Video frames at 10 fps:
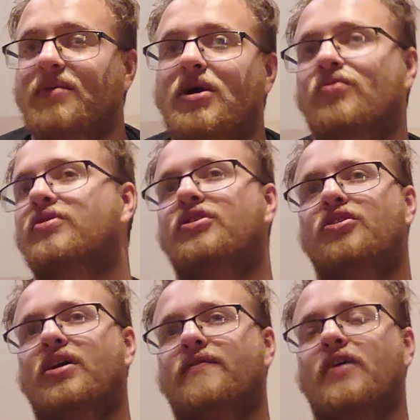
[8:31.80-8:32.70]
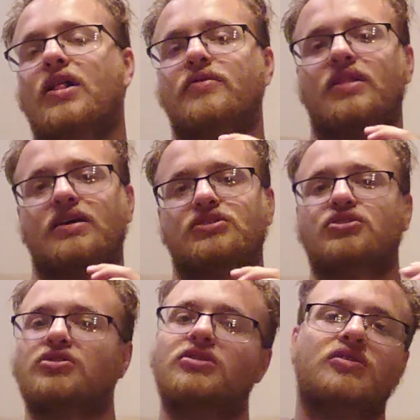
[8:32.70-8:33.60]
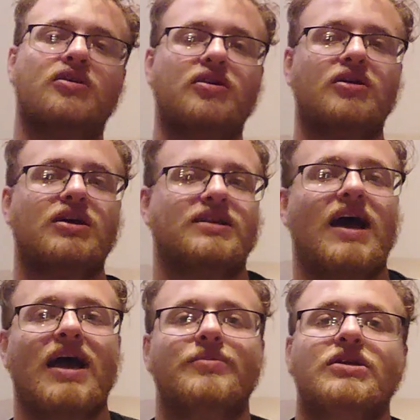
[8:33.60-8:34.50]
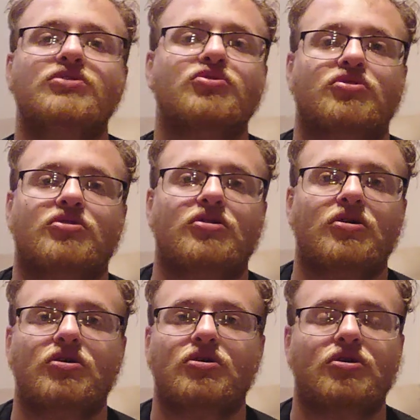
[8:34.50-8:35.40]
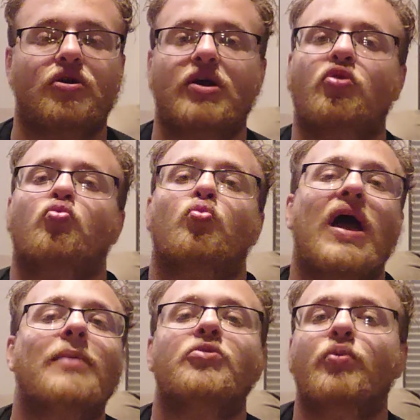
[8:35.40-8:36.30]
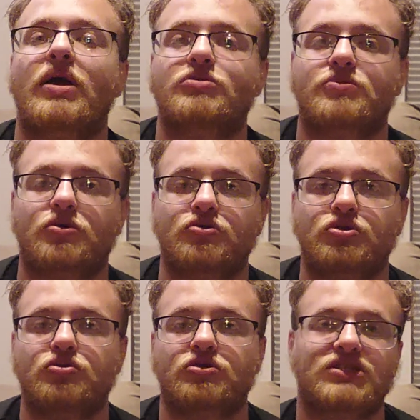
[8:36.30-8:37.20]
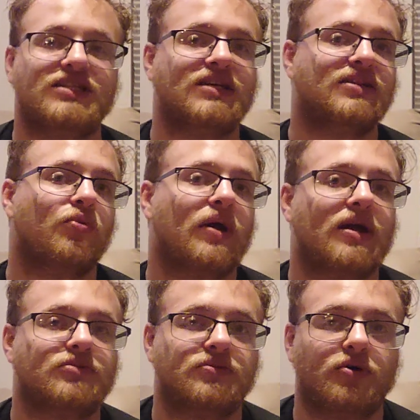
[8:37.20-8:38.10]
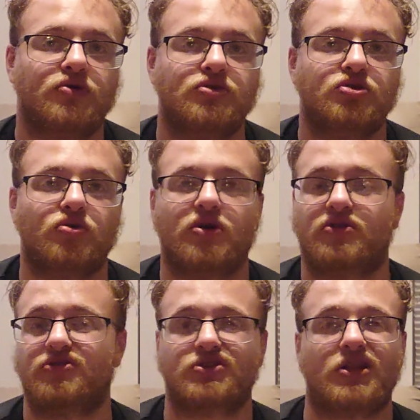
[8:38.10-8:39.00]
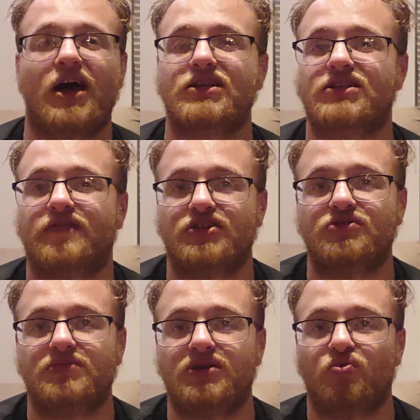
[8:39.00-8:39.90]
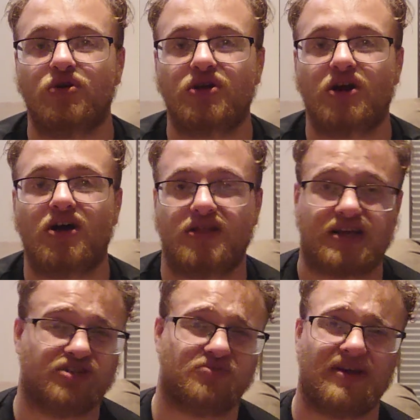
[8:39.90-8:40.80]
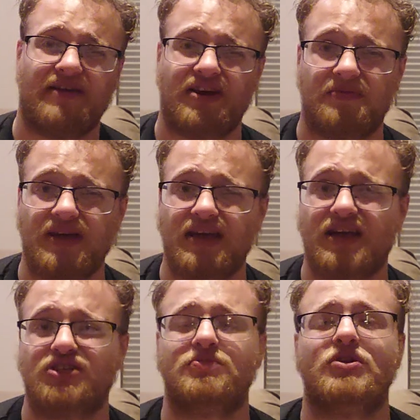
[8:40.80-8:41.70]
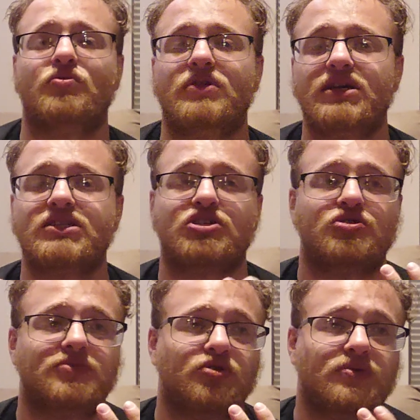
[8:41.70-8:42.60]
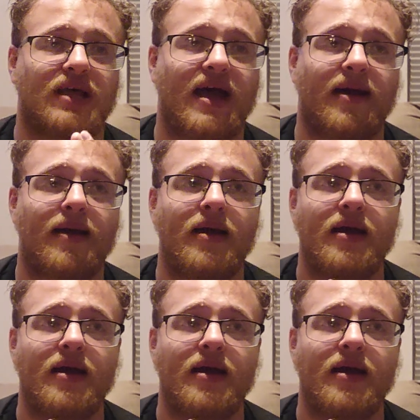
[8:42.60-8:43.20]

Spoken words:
I'm not really good at following like certain timings, or you know, I don't rap the way I'm supposed to or sing the way I'm supposed to, or there's a lot of stuff I should be working on, like I should be having a pick, I should be doing this, I should be doing that.